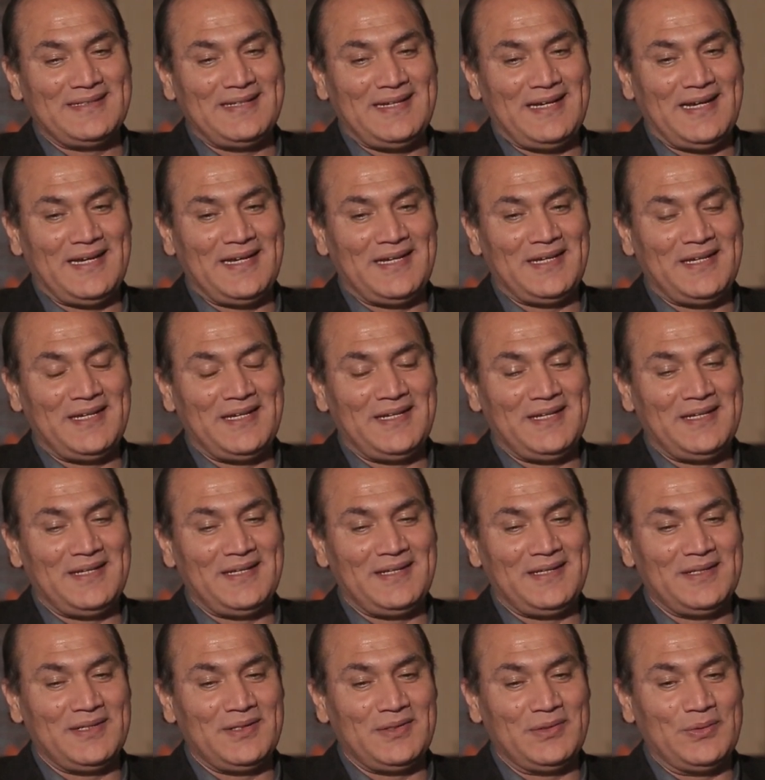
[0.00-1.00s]

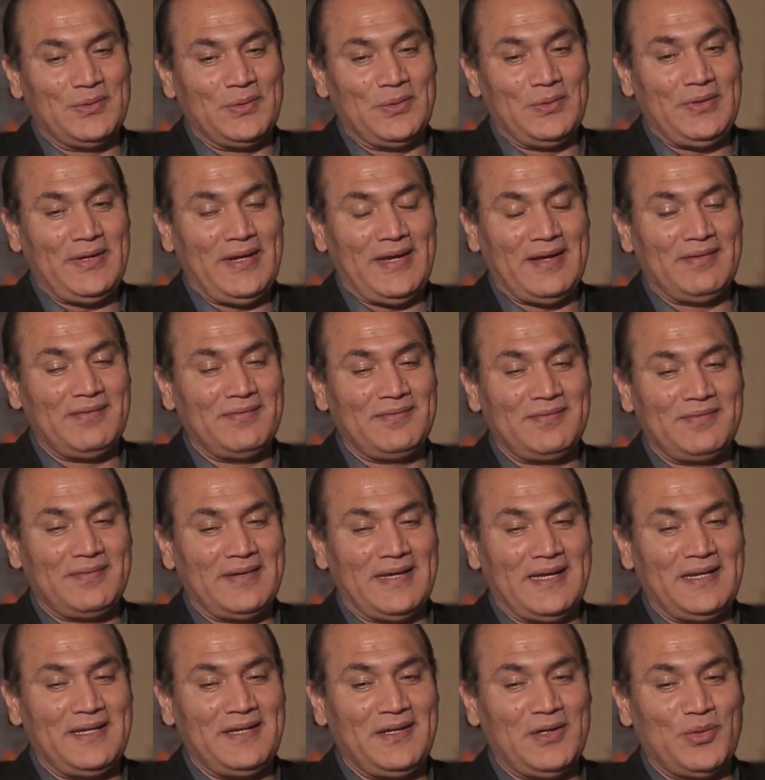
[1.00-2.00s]
I don't have
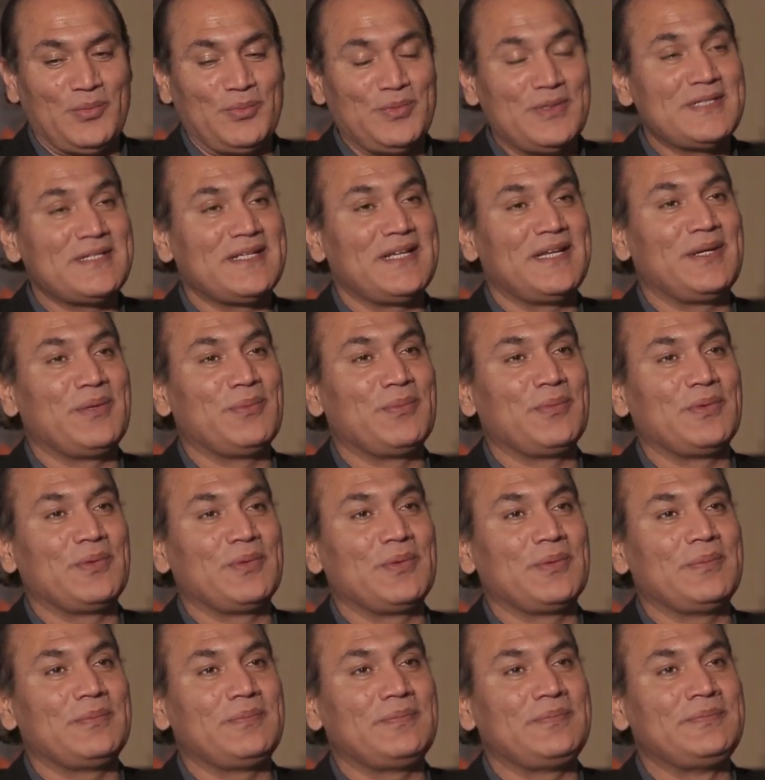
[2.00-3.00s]
any hobbies
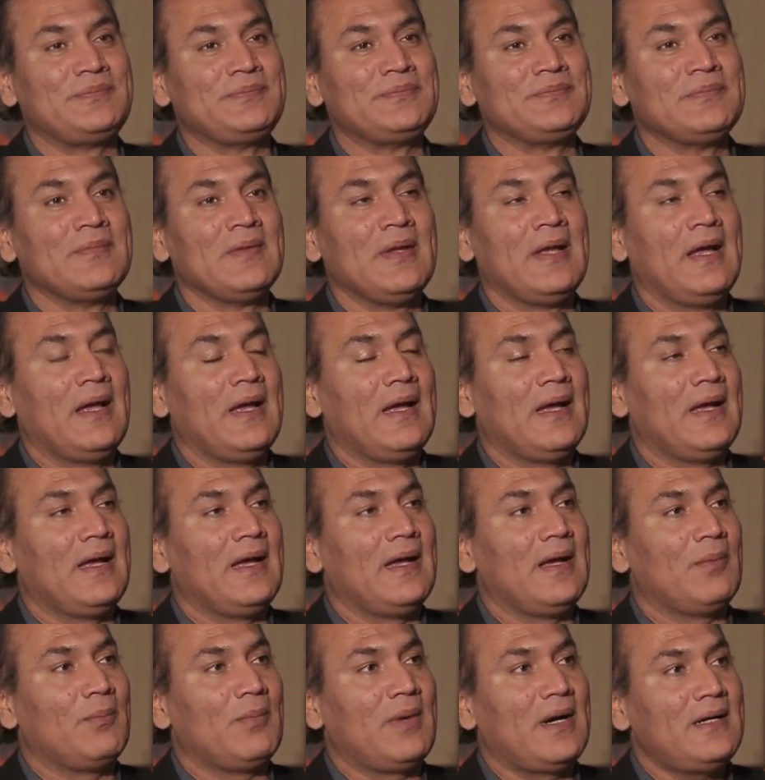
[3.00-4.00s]
anymore.
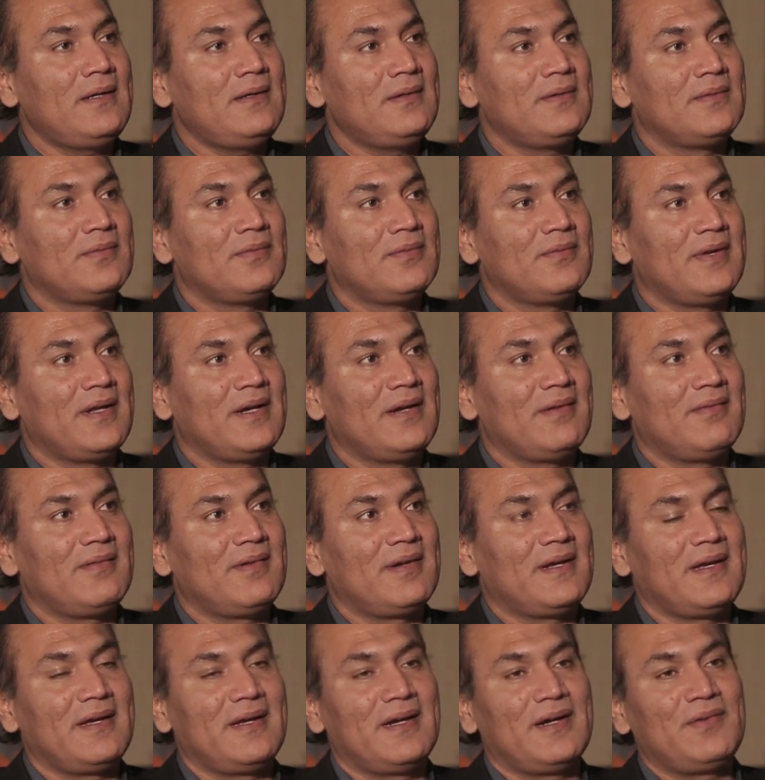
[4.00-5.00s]
But whenever
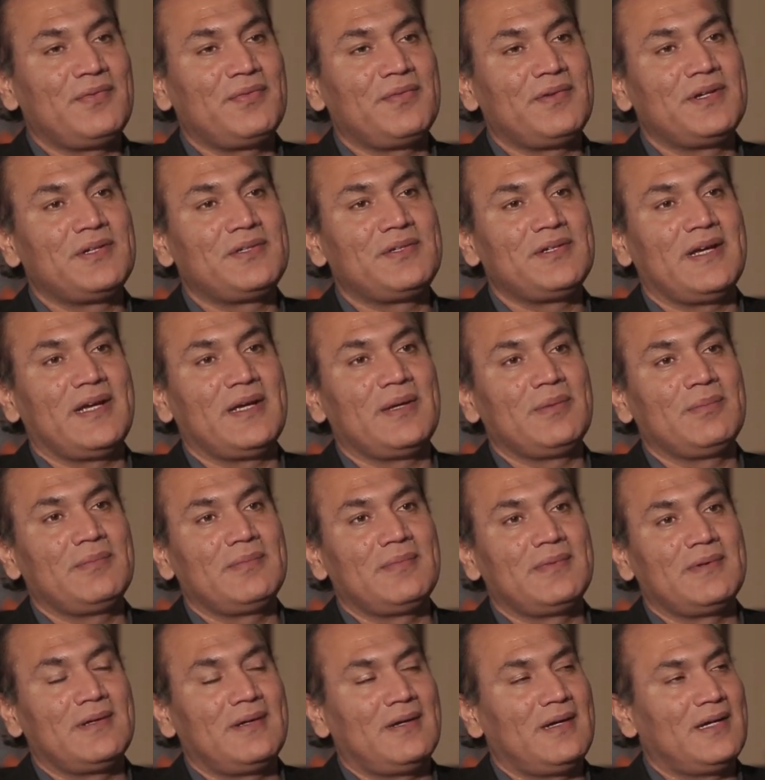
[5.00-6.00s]
I get free time,
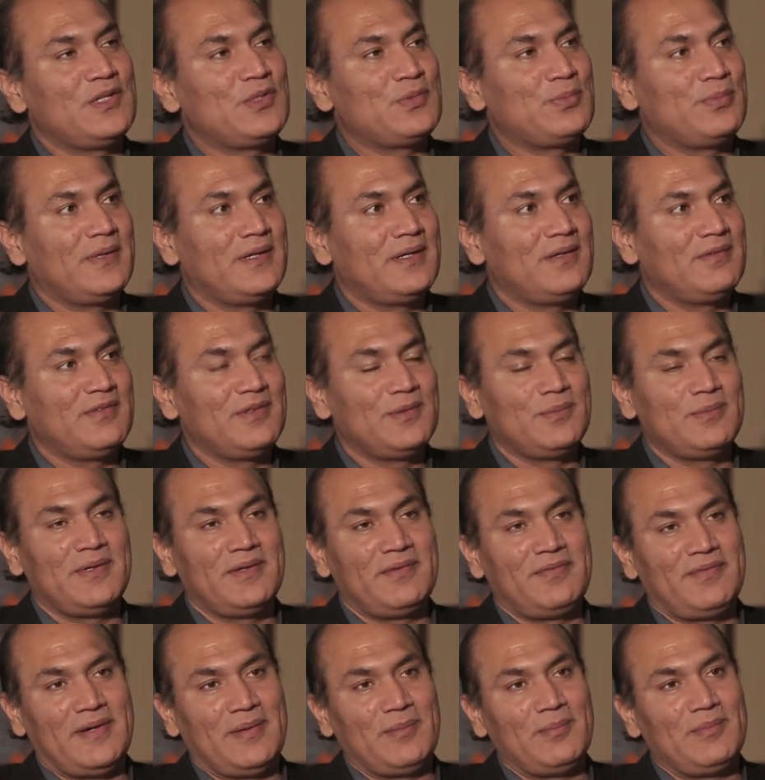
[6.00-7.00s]
I spend with
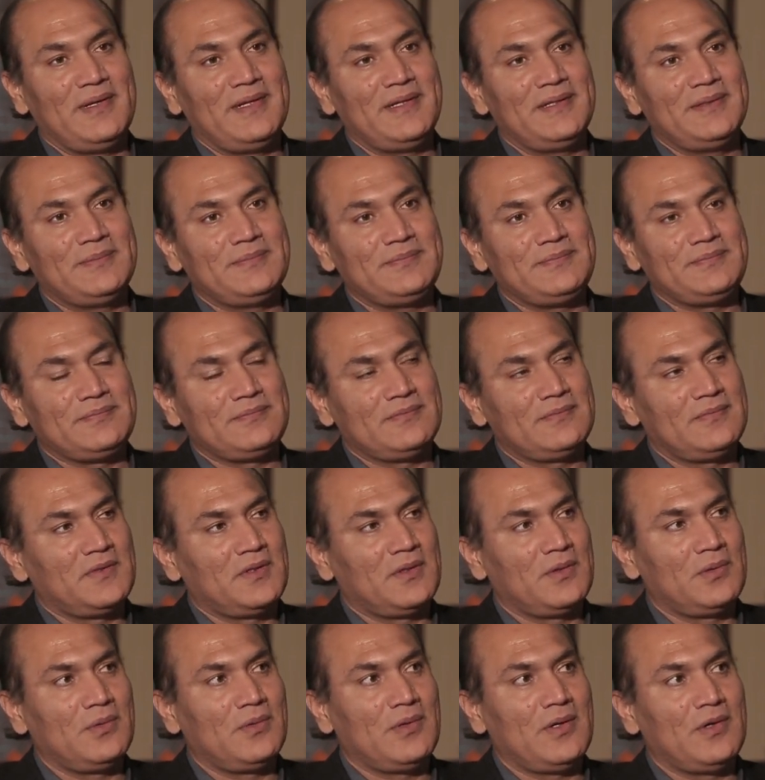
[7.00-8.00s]
my family,
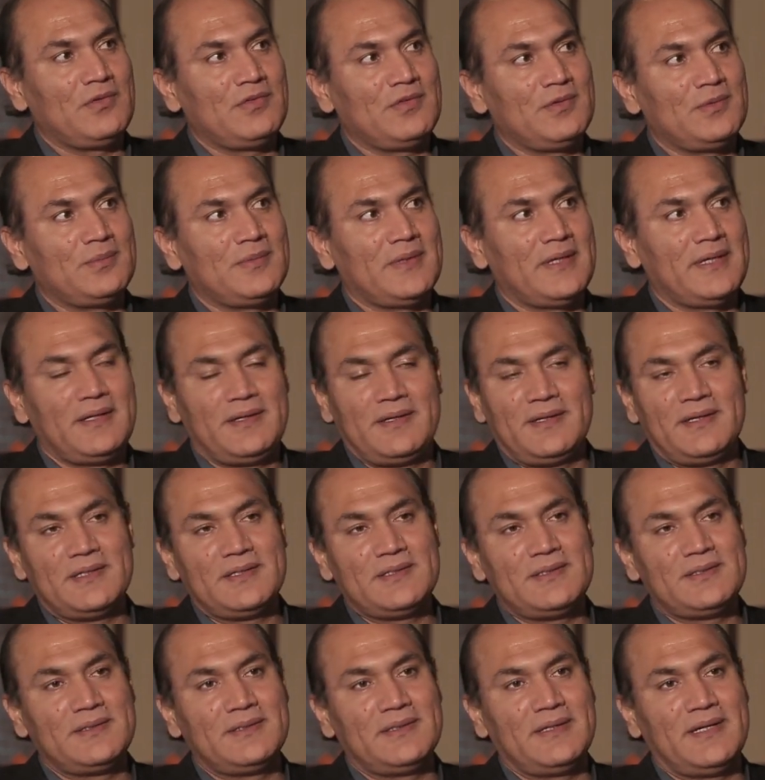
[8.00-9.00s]
go out with my
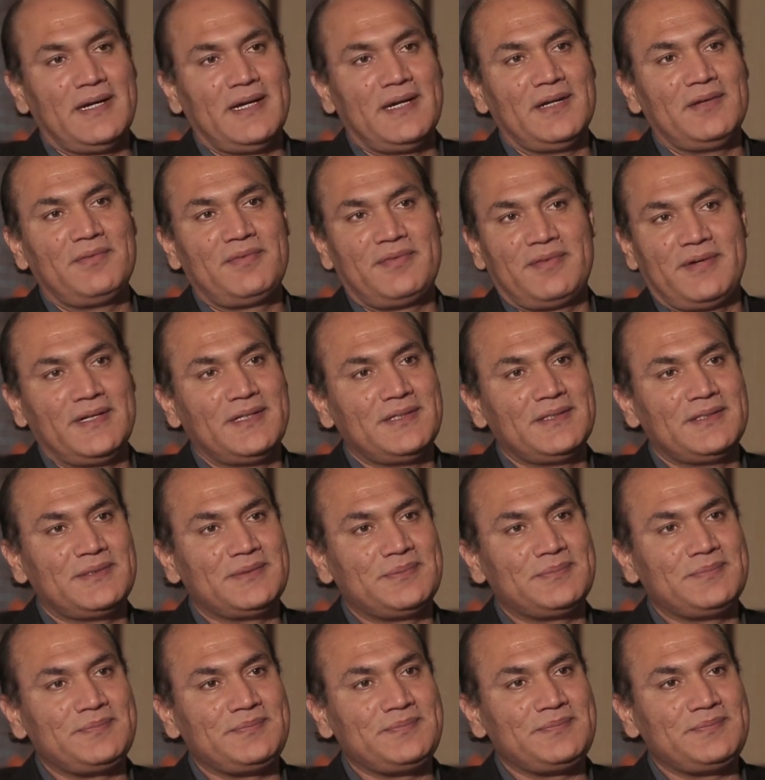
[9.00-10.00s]
kids and friends.